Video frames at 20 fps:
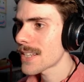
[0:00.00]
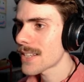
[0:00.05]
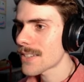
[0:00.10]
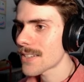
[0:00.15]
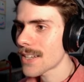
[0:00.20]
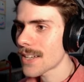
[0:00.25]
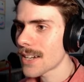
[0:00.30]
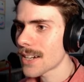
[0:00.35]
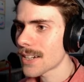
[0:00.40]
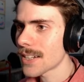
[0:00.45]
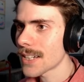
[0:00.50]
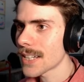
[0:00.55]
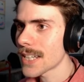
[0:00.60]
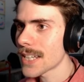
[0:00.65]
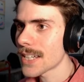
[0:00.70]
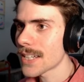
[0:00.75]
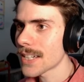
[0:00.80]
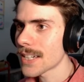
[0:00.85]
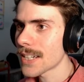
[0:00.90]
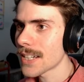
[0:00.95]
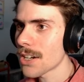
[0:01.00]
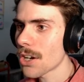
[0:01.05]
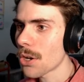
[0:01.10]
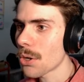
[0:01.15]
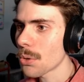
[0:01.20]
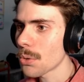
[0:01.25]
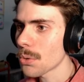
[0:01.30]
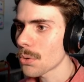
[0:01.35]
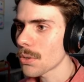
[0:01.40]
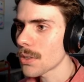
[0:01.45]
this ugly kind of
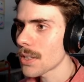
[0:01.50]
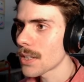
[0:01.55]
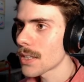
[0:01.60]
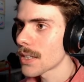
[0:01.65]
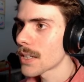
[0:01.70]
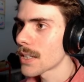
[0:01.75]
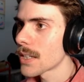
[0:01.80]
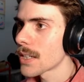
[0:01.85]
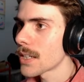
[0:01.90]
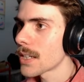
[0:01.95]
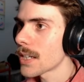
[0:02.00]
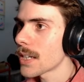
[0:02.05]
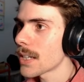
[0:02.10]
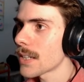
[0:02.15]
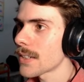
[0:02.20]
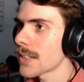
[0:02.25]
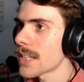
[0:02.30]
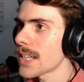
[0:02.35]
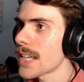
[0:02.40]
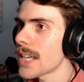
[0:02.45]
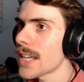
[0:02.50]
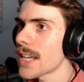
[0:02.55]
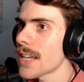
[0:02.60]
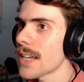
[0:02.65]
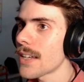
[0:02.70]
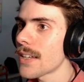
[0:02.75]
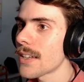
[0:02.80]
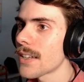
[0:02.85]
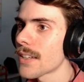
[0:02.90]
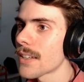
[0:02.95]
hole under
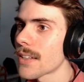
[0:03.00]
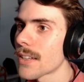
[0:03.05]
here.